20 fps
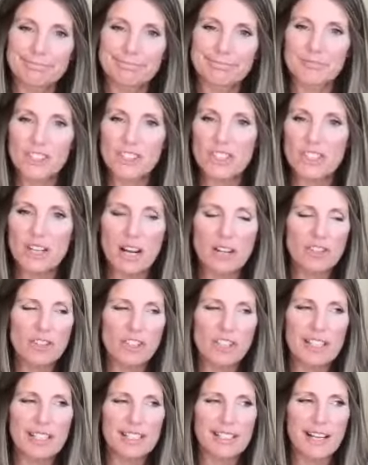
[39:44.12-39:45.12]
Just not
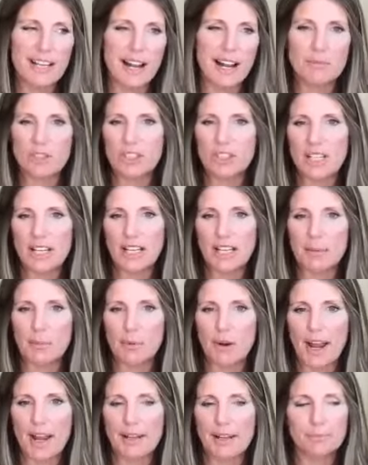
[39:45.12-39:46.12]
drinking tonight. I'm just taking a
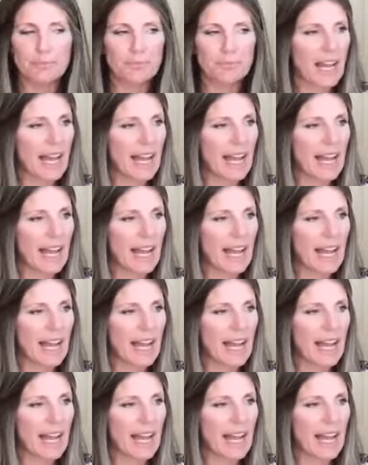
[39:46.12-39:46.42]
break.